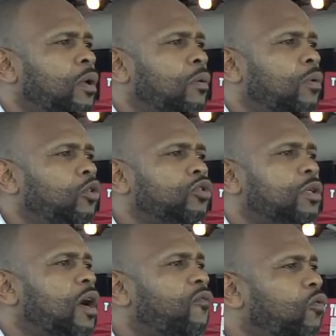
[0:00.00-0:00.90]
We lose
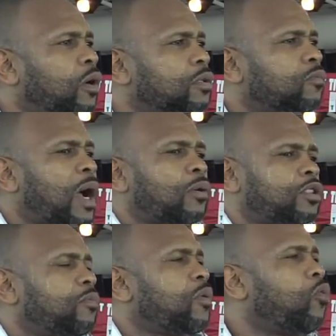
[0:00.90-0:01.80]
loved ones. Why
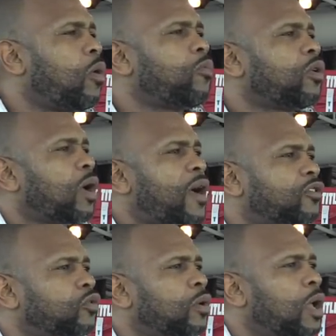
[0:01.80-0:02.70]
should we war when we don't
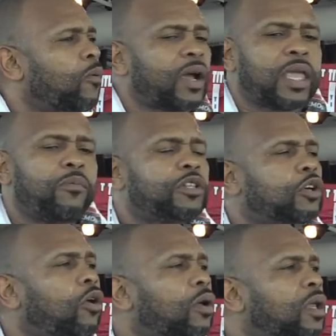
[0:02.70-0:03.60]
have to? Why can't we
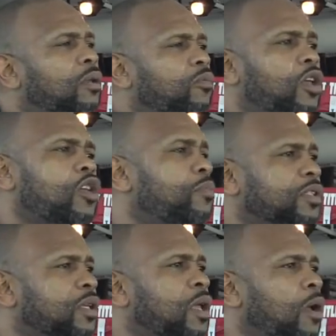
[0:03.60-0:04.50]
talk and we're
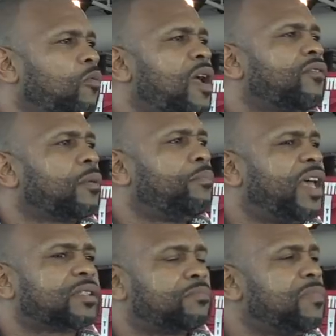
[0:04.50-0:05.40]
humans? We have the
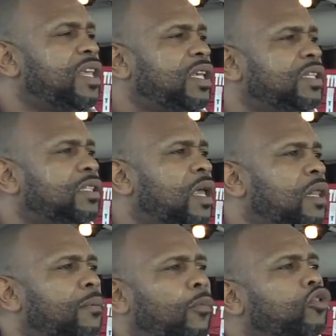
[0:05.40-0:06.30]
best means,
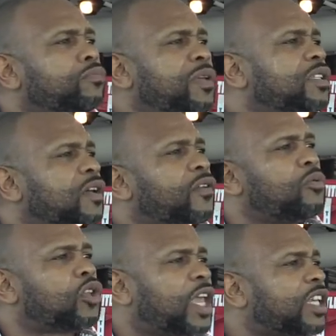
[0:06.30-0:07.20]
the most means of
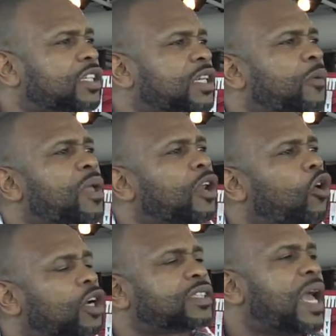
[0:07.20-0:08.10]
communication, yet we had a
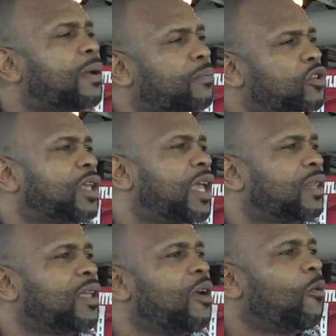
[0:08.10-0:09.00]
hard time
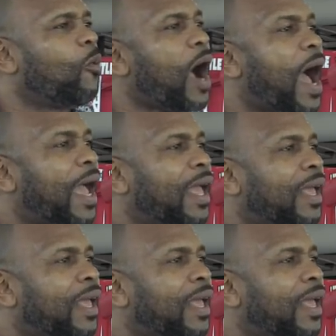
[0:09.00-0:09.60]
communicating. Why?